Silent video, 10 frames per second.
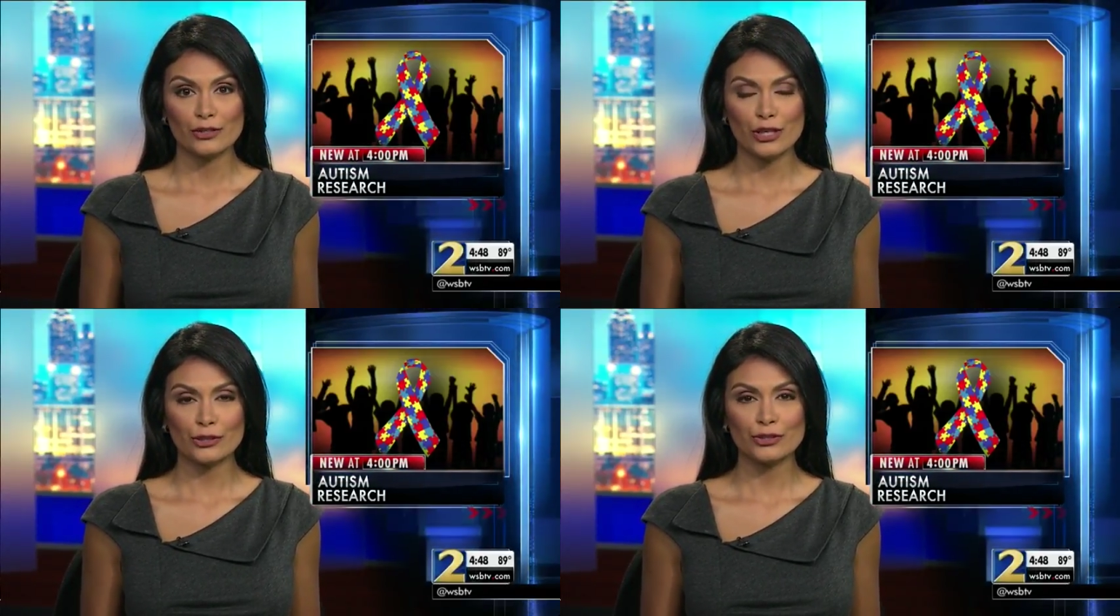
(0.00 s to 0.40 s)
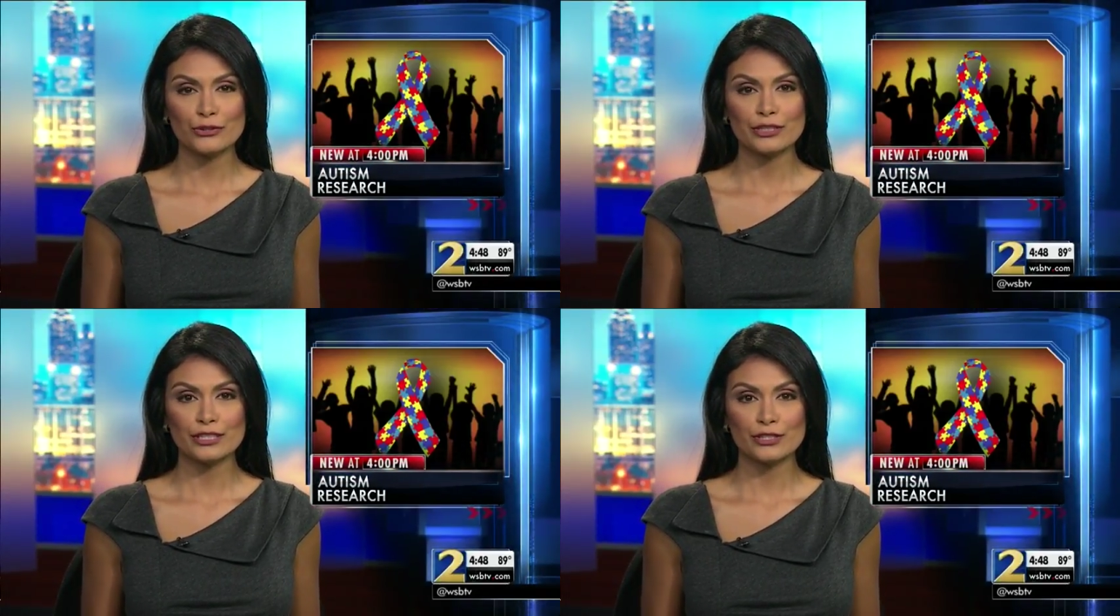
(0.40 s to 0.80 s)
Channel
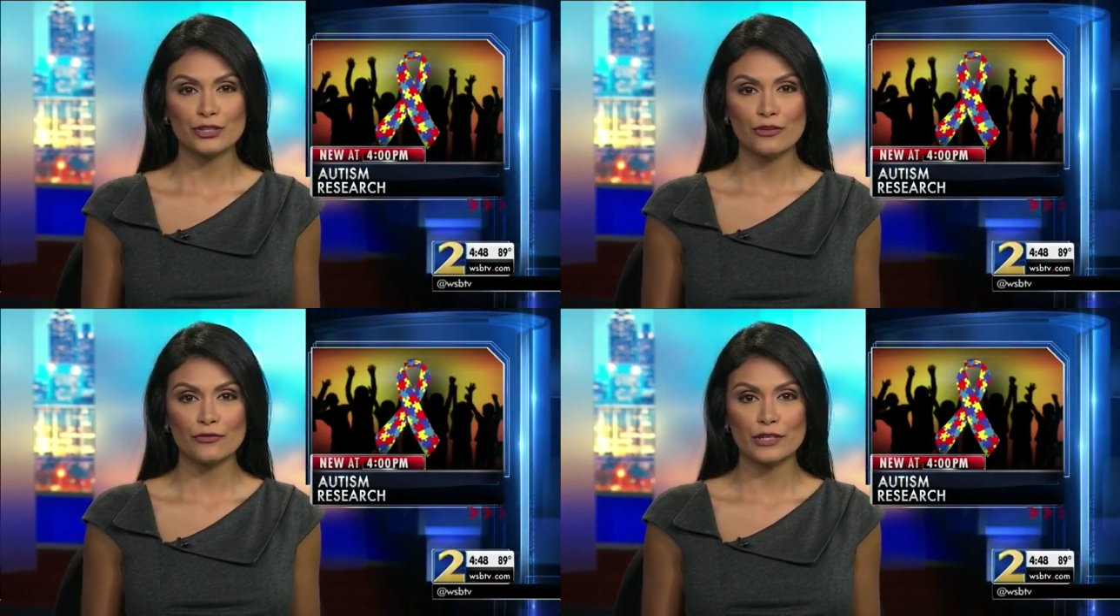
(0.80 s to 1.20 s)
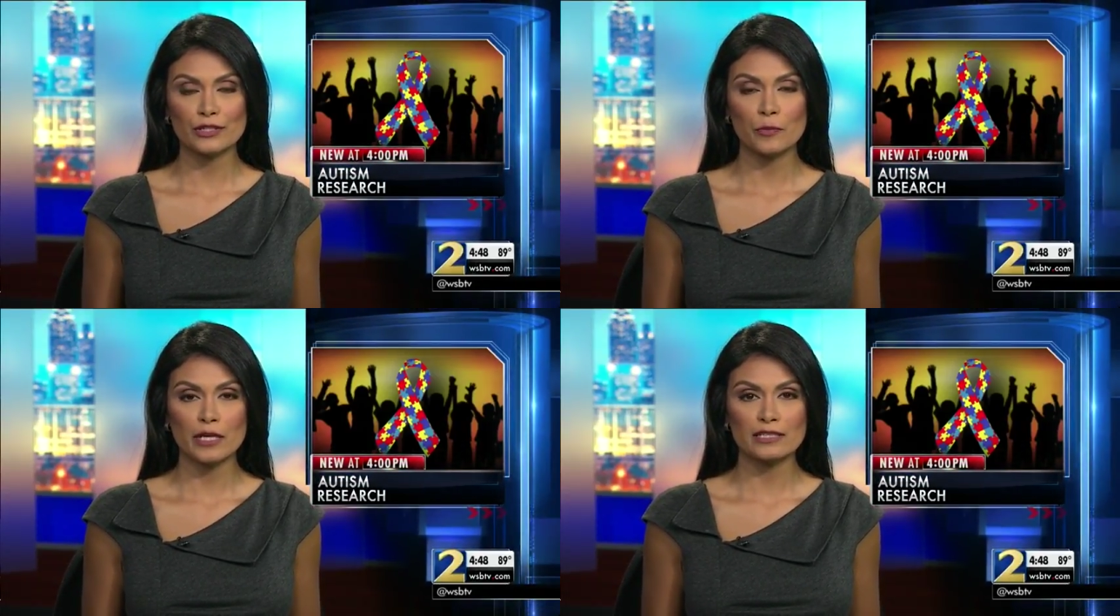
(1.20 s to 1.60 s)
2's Linda Stouffer
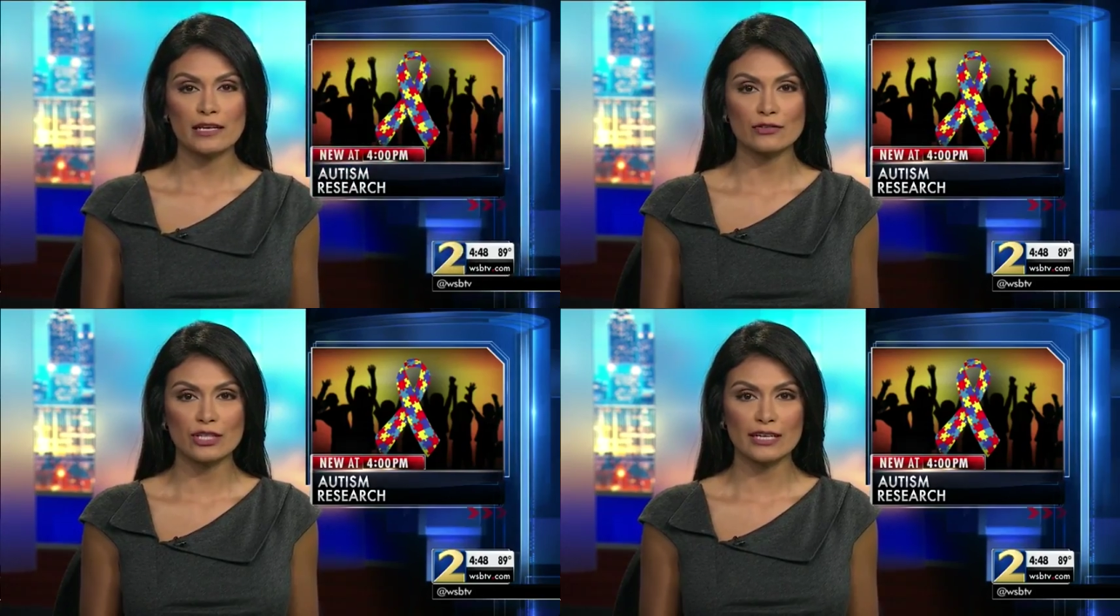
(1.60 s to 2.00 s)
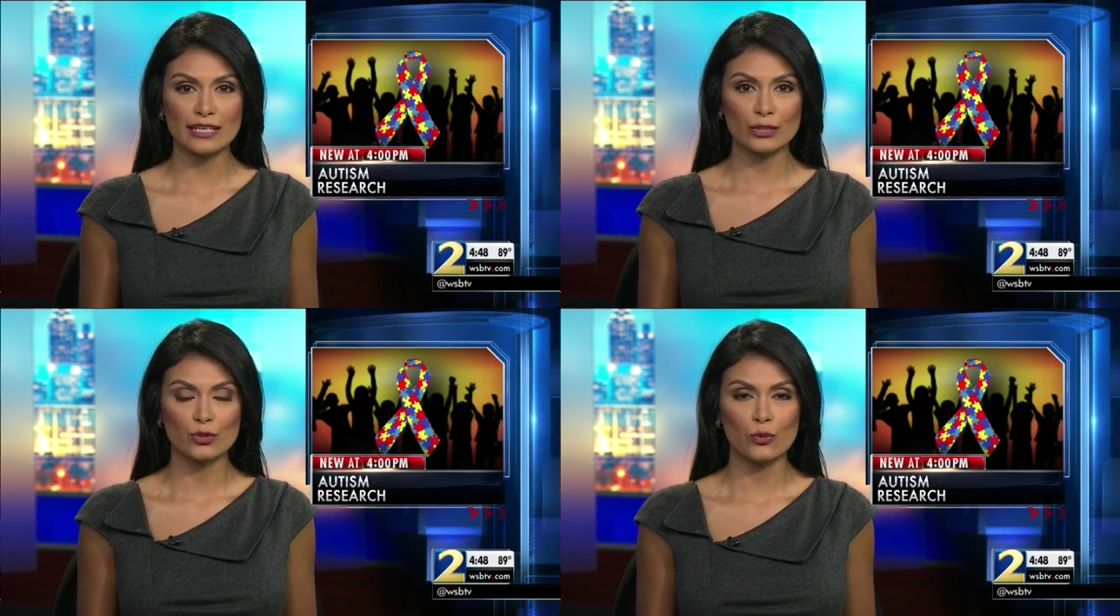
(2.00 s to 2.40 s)
explains how
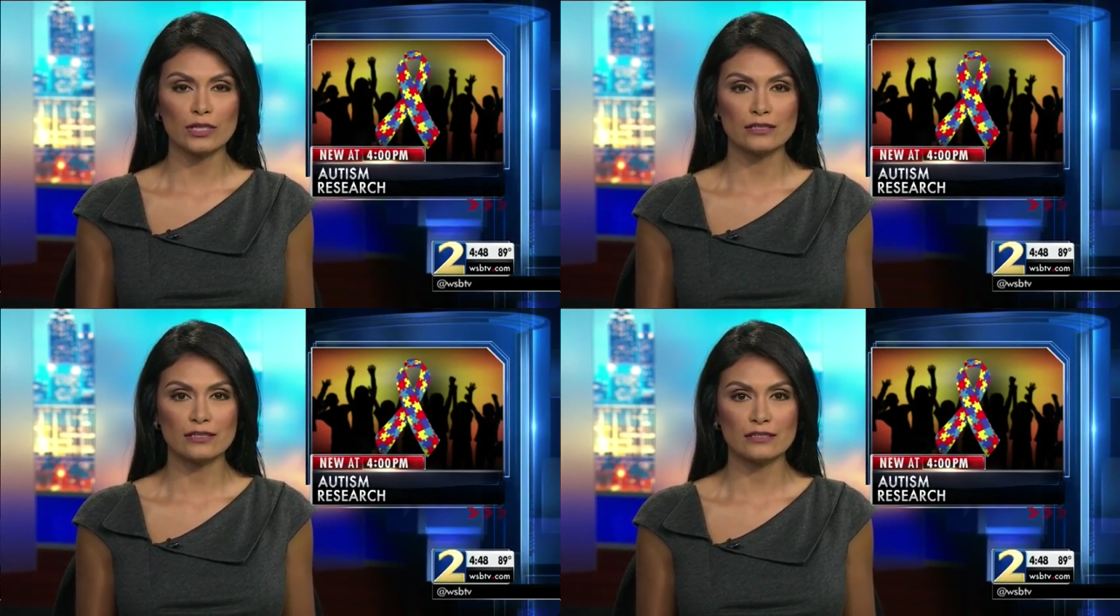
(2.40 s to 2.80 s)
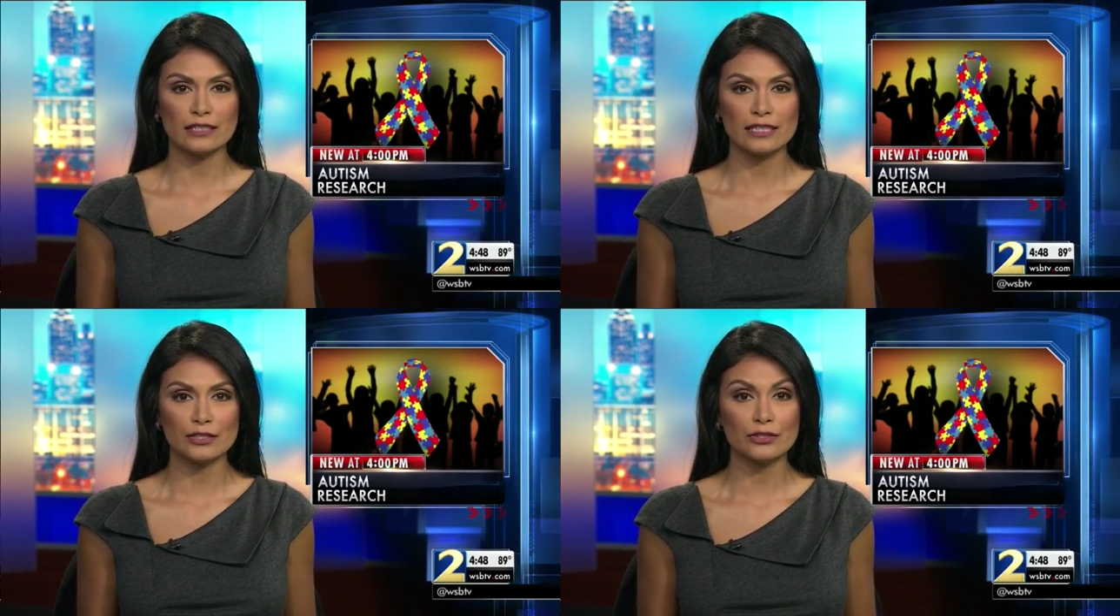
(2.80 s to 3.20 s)
studying twins is
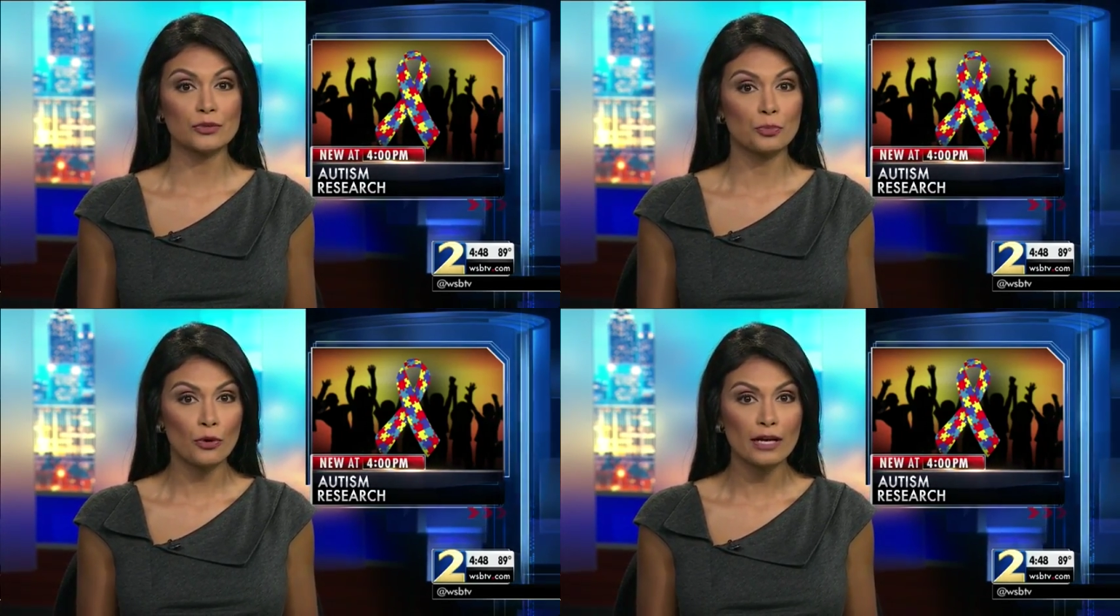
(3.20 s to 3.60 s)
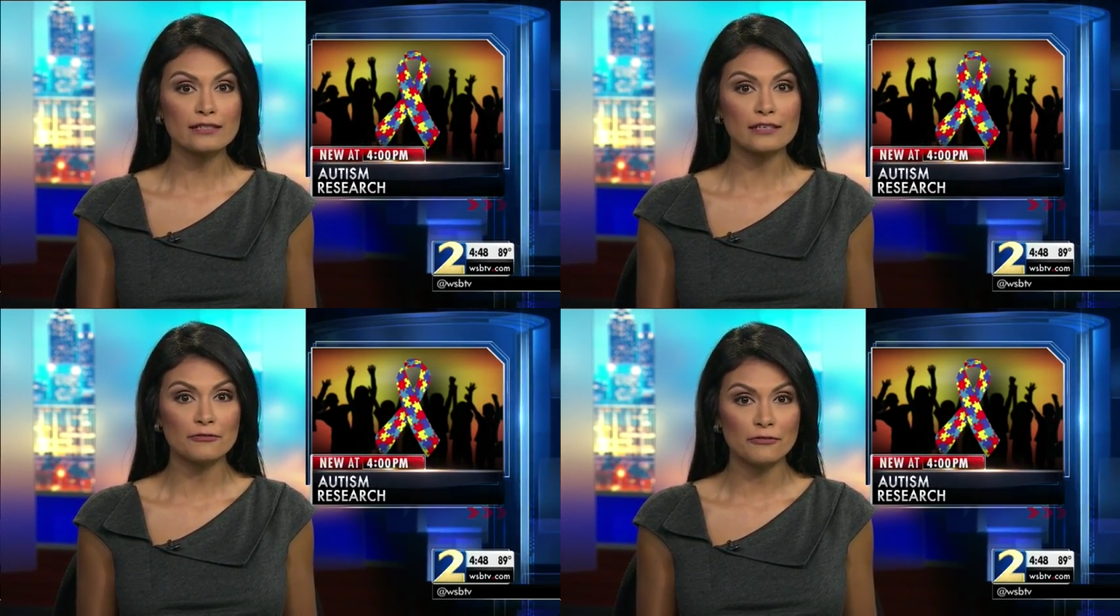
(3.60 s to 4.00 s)
leading to
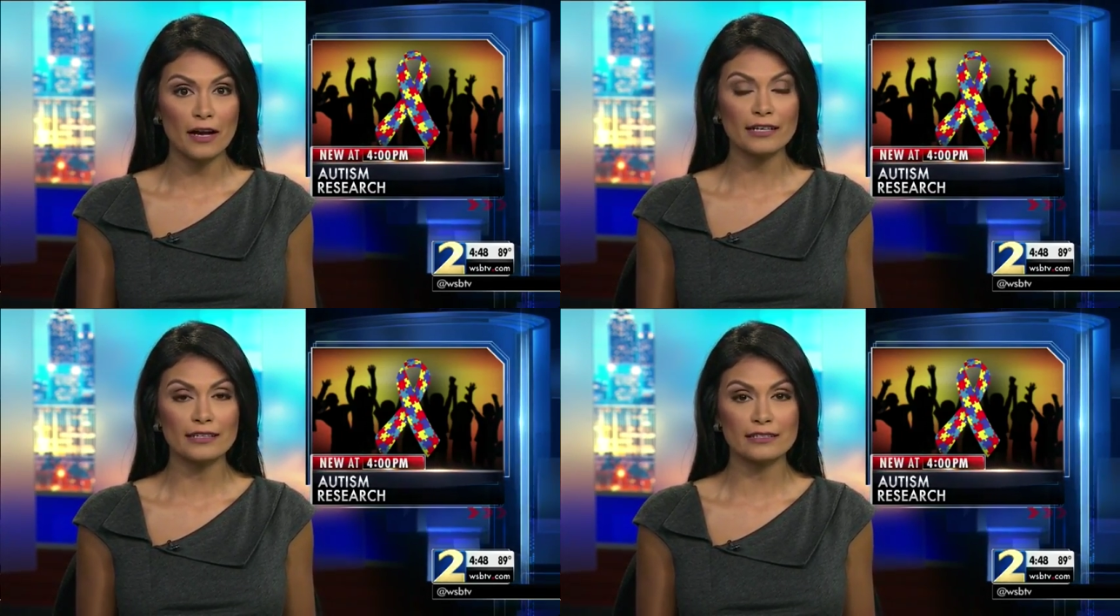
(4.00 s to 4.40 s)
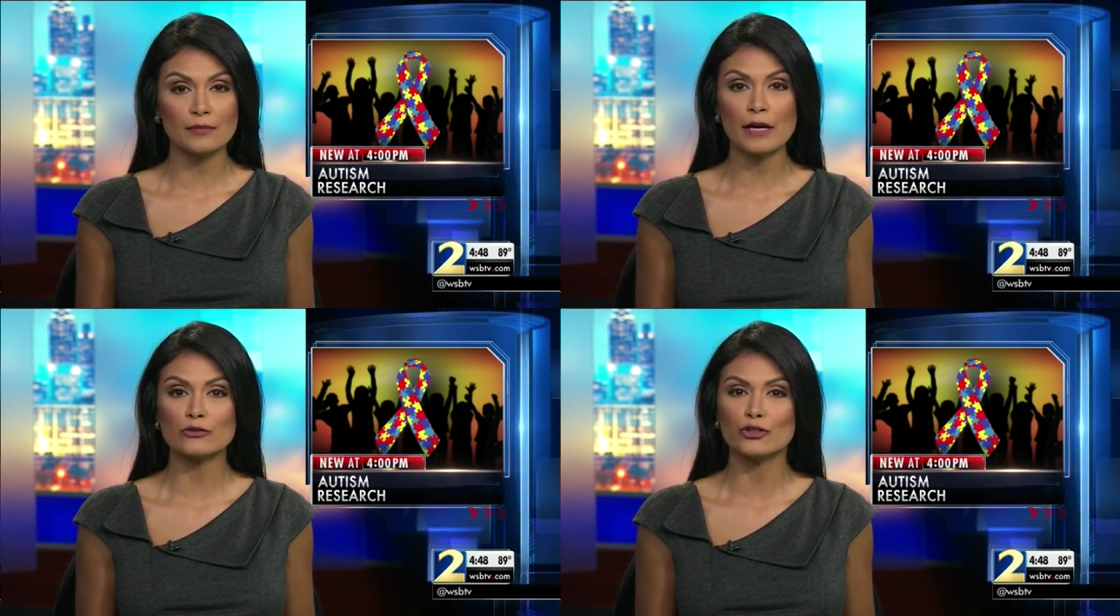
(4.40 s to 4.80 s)
surprising findings about